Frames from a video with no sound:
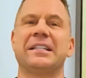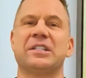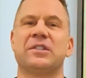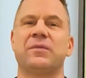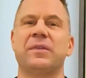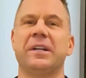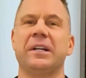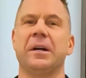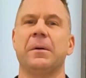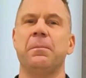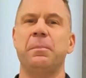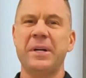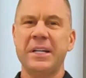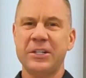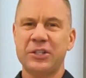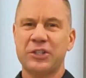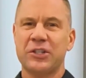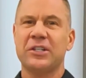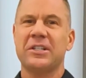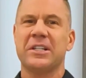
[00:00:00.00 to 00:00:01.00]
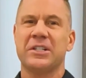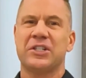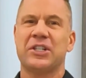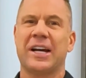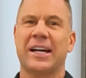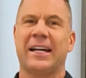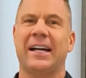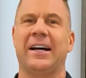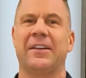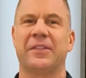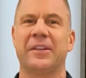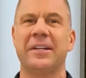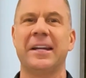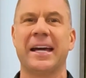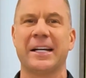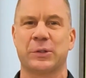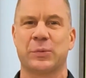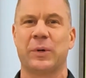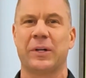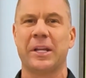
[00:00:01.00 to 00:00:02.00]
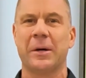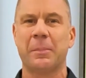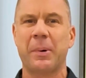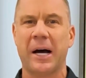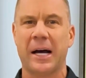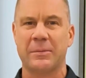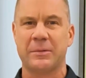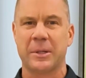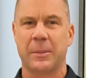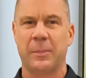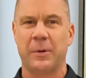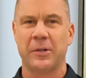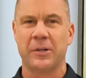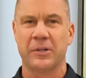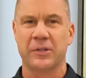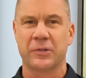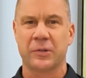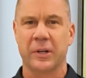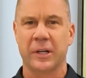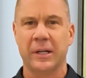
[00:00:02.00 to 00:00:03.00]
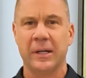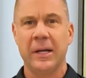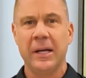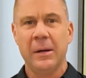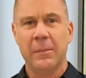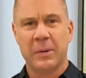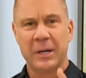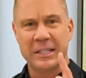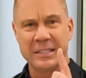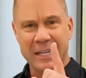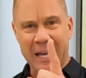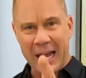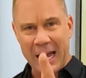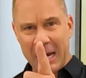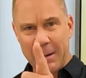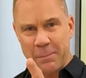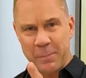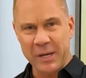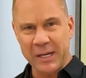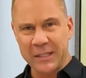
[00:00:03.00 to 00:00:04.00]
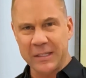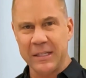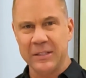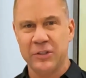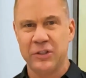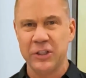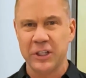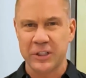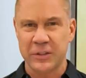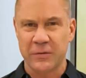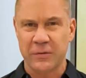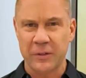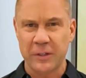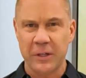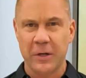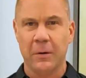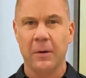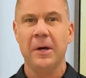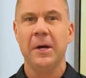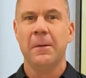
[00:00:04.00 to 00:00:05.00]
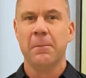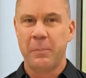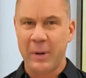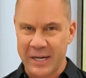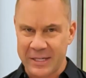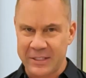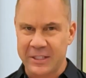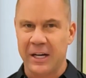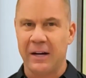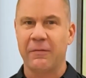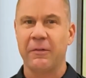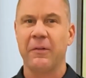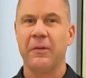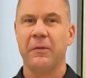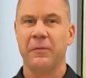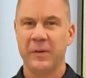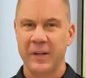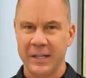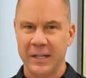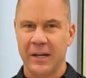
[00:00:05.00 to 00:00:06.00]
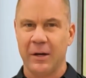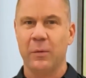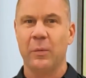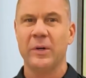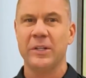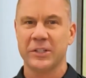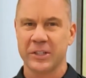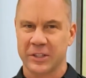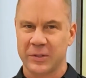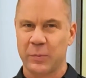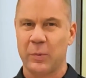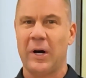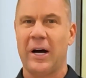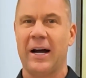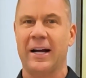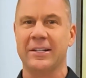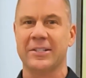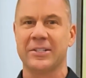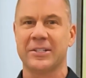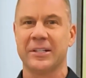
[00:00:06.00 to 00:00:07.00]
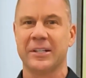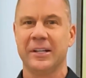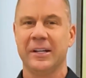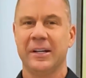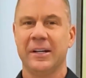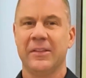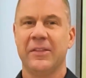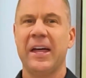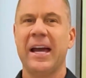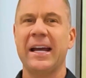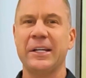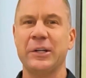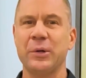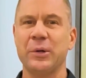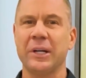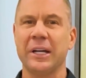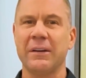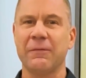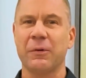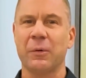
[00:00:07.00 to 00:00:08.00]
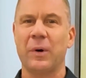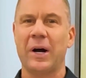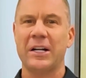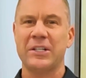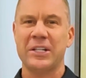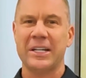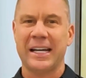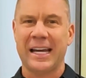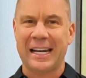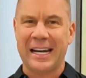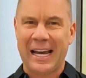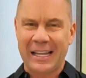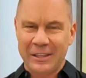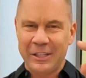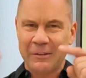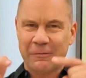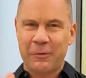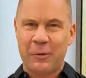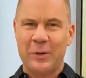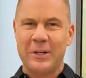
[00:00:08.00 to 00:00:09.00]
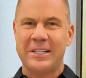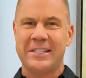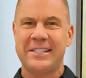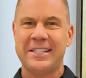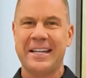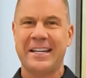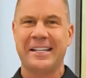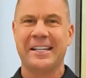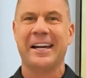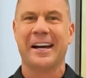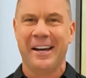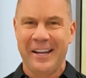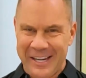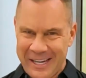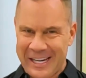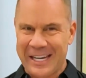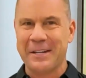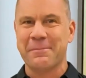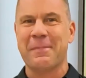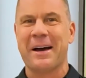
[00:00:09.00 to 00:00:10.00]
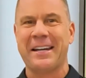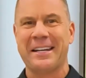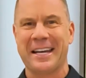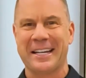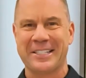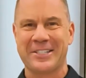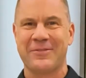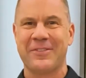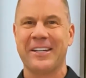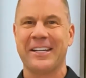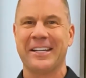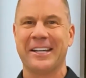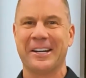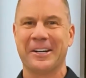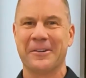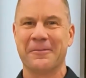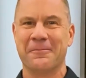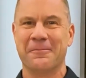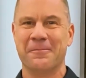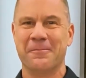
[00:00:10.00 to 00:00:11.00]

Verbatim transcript: this video, be sure you check out the next one that pops up on your screen because I picked it just for you based off of the video we just watched. Thank you again for watching, and I look forward to seeing you in my next video.